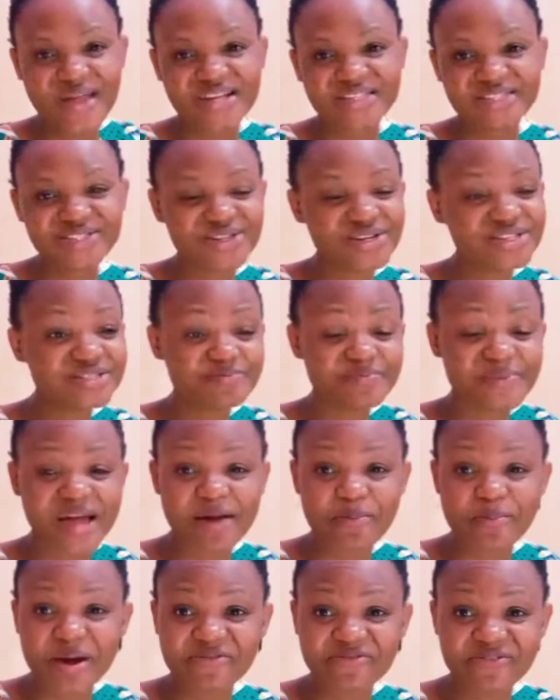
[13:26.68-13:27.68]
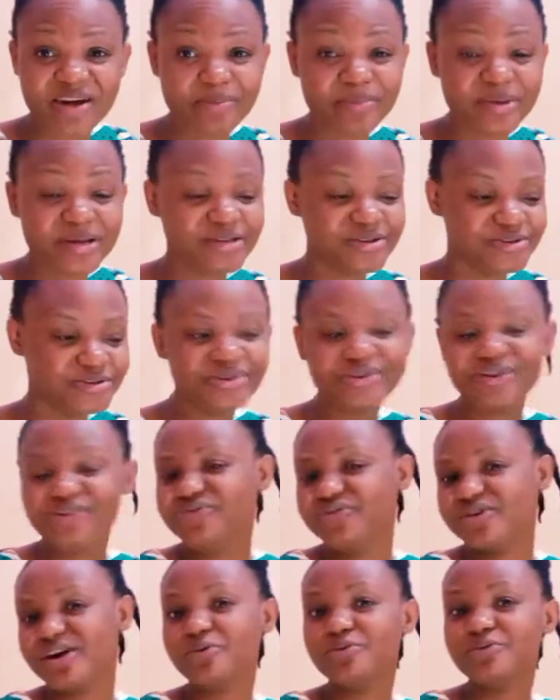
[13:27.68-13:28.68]
just me and my family.
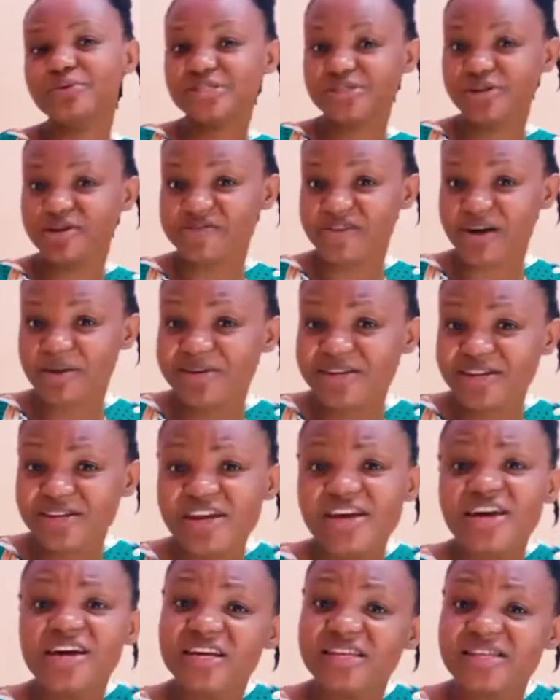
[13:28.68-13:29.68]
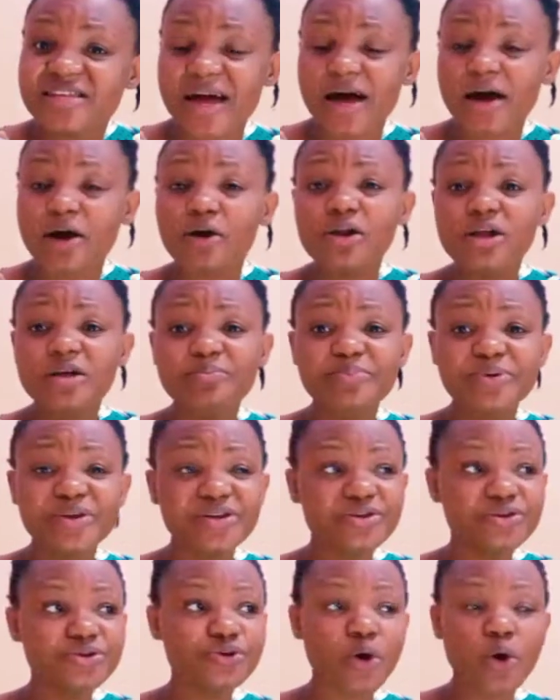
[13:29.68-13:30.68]
If you are with your family, it can only
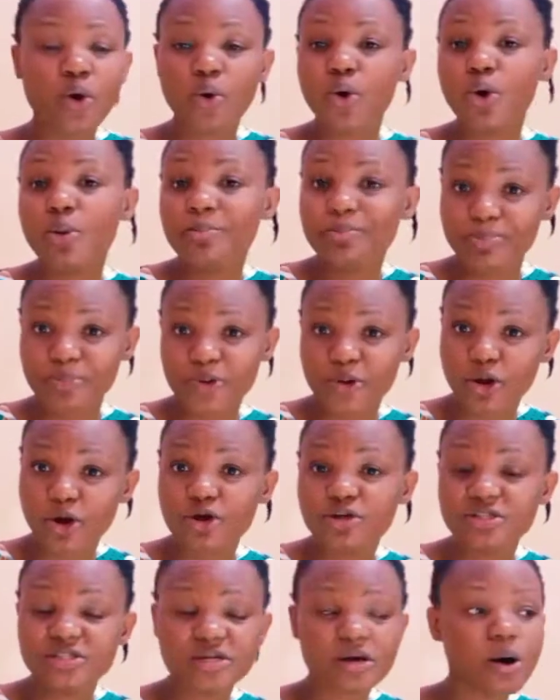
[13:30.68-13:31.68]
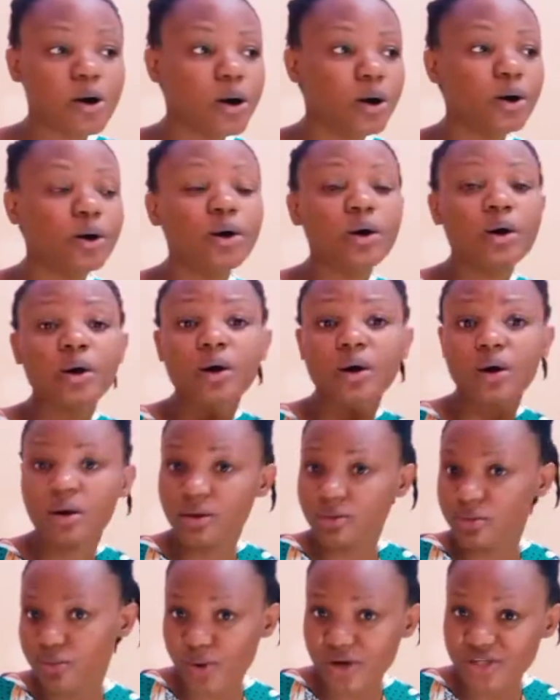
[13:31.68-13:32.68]
be your home clothes or
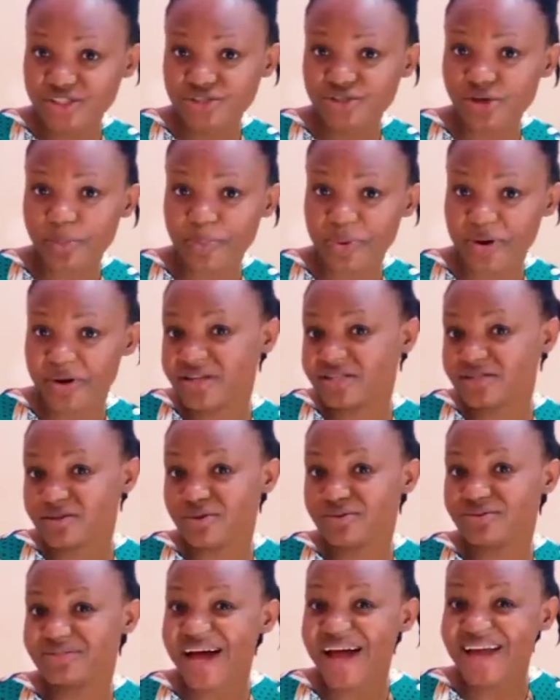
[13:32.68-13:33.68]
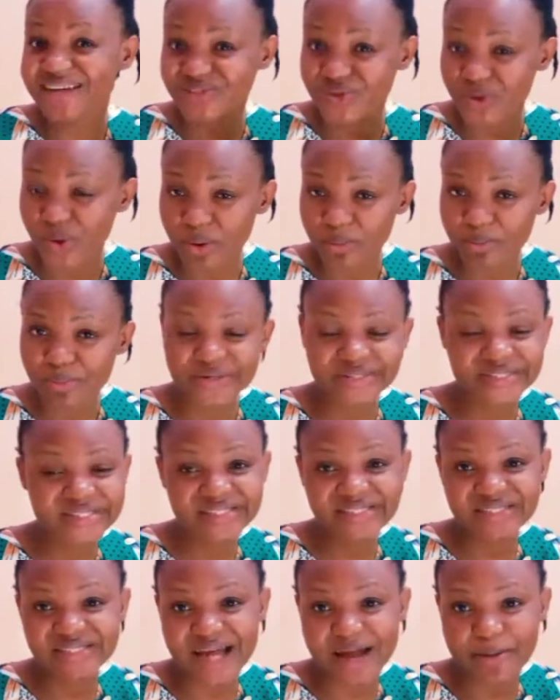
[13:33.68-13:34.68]
washing your parent clothes, that is all. But
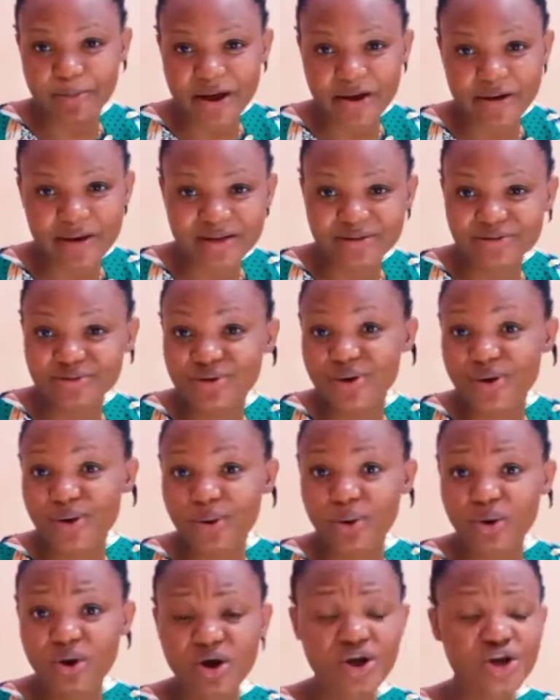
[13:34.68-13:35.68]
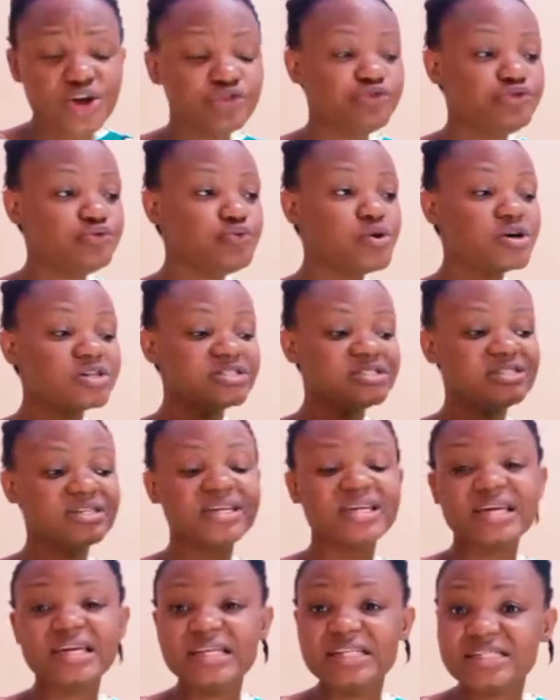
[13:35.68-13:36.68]
this time around, no, you wash the
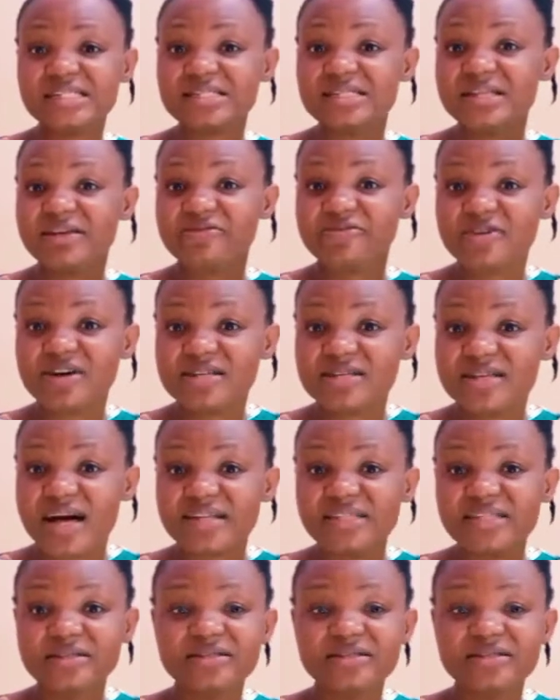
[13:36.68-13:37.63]
kids, the father,